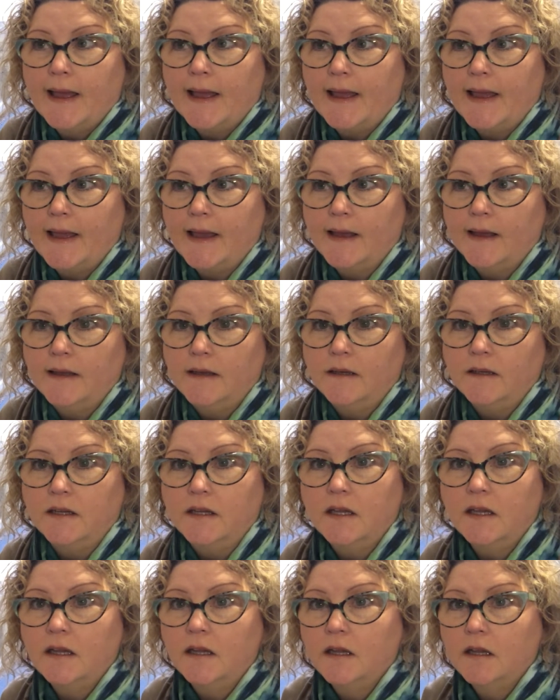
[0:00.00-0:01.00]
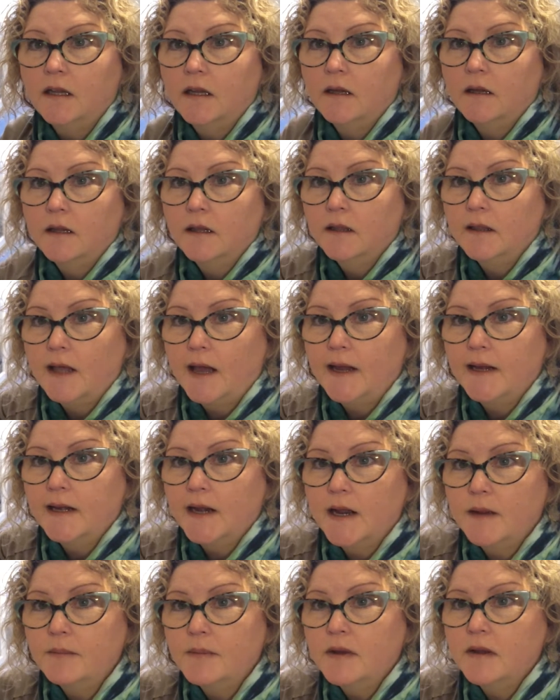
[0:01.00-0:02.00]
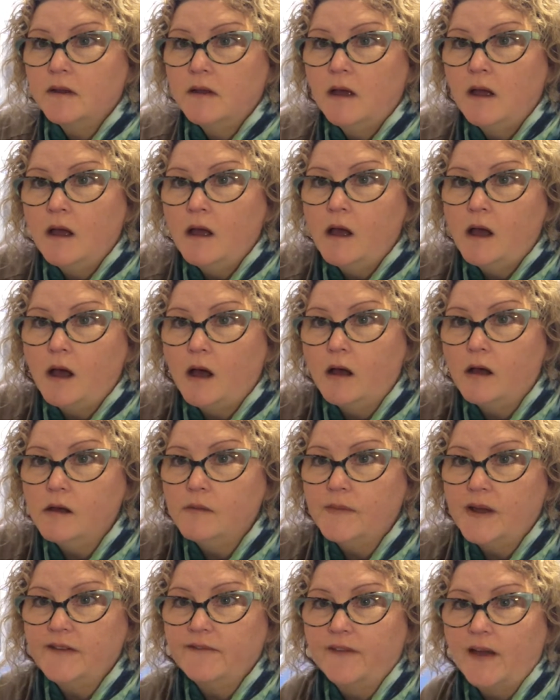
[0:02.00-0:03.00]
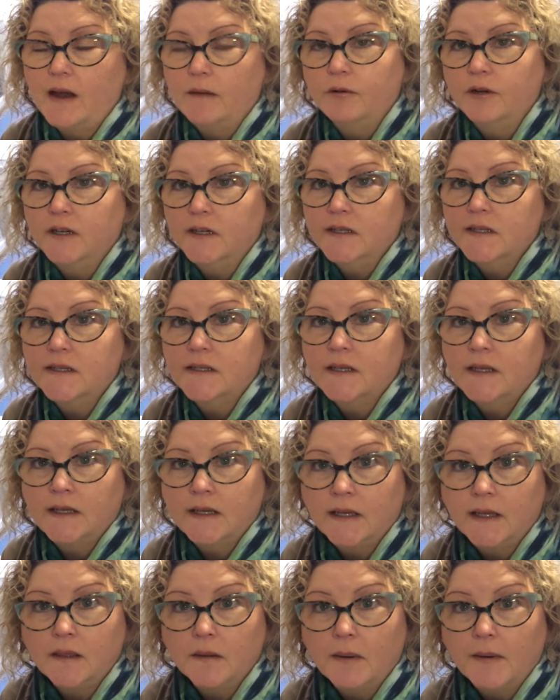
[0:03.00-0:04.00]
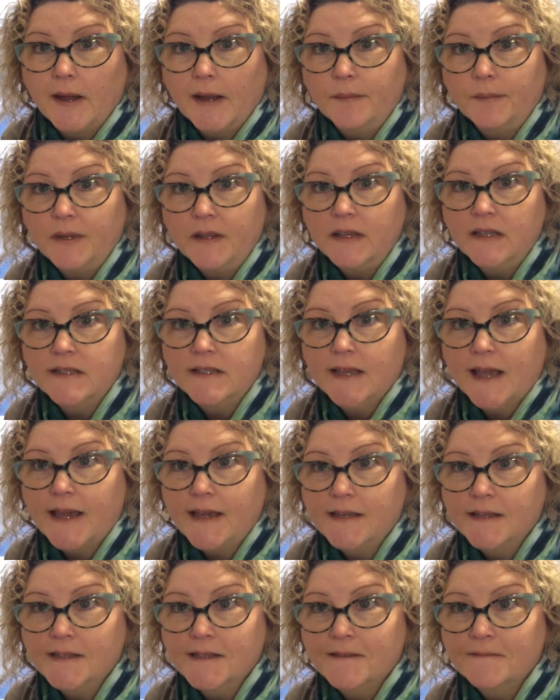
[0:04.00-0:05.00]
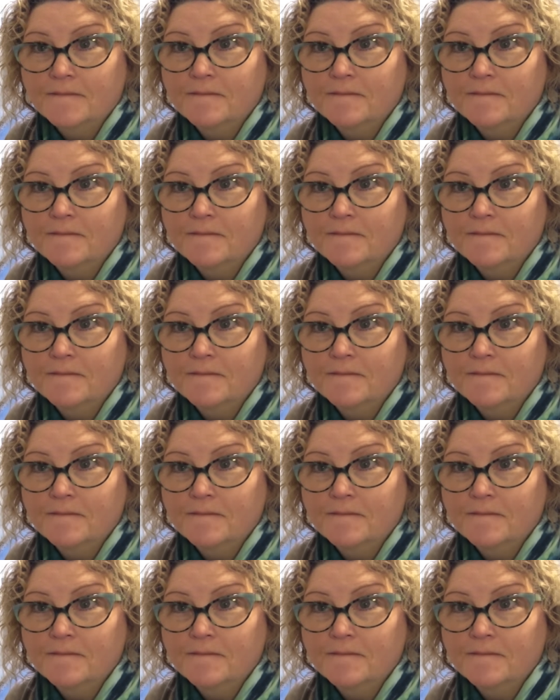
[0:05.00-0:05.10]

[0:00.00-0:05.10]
and line up all my fabrics in the bottom of this case.